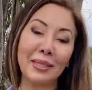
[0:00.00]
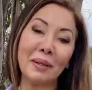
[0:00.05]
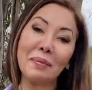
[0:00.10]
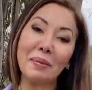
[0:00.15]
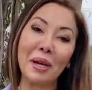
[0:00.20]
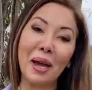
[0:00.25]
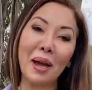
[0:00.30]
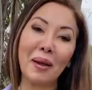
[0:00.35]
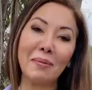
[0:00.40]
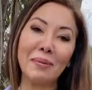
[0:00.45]

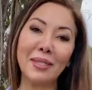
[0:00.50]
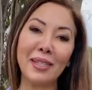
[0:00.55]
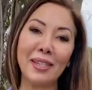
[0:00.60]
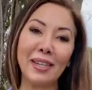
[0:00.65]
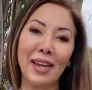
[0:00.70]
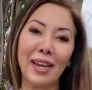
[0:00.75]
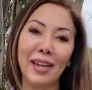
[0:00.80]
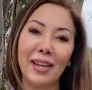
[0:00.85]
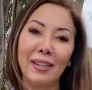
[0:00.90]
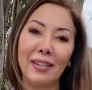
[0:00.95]
sometimes,
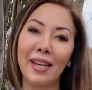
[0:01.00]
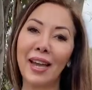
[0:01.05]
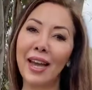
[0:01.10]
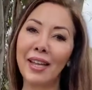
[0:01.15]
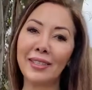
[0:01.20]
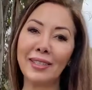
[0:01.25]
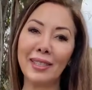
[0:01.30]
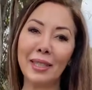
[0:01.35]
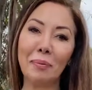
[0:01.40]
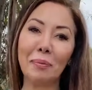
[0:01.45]
and I
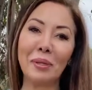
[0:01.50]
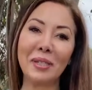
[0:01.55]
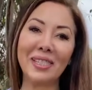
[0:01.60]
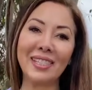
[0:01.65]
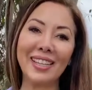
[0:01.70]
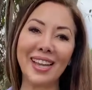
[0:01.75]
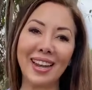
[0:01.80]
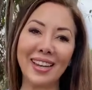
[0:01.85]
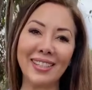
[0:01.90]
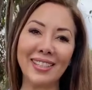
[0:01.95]
had
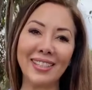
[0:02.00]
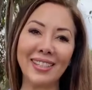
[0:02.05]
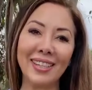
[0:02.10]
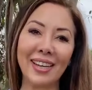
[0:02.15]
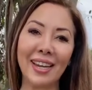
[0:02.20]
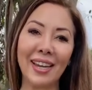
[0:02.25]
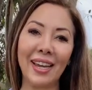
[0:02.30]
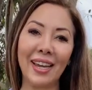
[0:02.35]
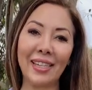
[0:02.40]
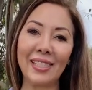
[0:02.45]
sleepless nights and
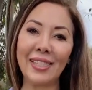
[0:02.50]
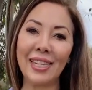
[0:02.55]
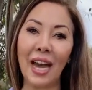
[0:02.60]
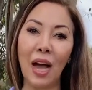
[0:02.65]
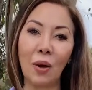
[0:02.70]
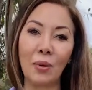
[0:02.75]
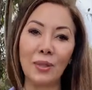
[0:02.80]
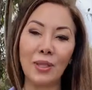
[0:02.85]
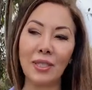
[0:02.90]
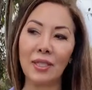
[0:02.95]
I had
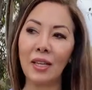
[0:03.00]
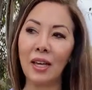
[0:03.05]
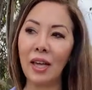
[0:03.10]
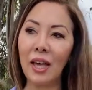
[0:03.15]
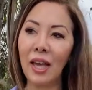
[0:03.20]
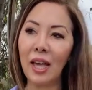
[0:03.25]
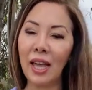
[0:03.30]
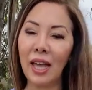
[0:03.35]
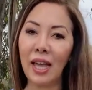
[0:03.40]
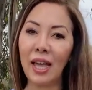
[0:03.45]
doubts
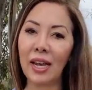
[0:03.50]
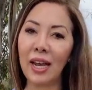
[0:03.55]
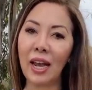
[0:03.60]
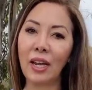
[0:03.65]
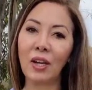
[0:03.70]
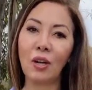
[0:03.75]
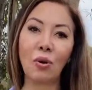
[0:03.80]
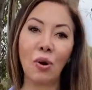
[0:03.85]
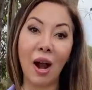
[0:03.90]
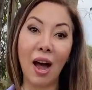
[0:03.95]
and
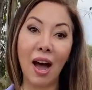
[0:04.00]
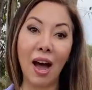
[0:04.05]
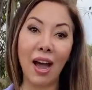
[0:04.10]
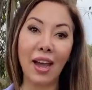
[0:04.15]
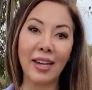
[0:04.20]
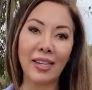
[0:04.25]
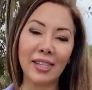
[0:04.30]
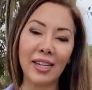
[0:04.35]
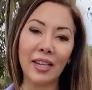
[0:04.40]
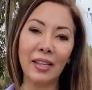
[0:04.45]
I
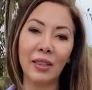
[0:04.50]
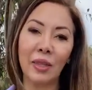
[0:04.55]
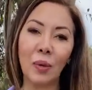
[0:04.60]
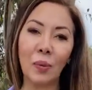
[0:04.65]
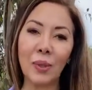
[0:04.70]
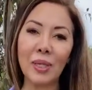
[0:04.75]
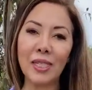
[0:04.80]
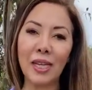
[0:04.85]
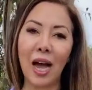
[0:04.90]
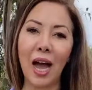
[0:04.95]
cried, and there
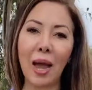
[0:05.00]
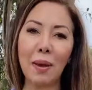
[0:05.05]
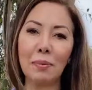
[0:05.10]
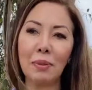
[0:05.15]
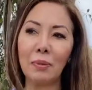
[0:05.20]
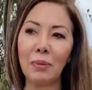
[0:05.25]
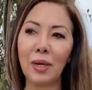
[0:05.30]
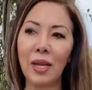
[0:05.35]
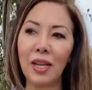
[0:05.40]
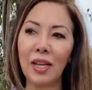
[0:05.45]
were
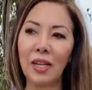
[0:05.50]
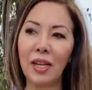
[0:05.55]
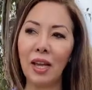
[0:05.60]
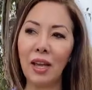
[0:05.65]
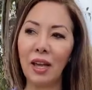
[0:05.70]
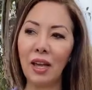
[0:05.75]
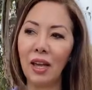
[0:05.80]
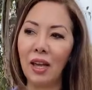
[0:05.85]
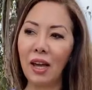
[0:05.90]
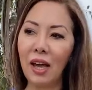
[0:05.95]
times when
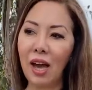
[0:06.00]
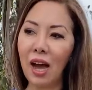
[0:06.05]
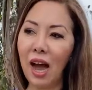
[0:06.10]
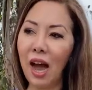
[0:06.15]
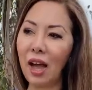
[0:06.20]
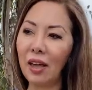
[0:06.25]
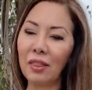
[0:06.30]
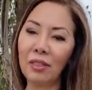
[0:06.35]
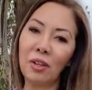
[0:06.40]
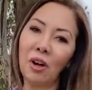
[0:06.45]
I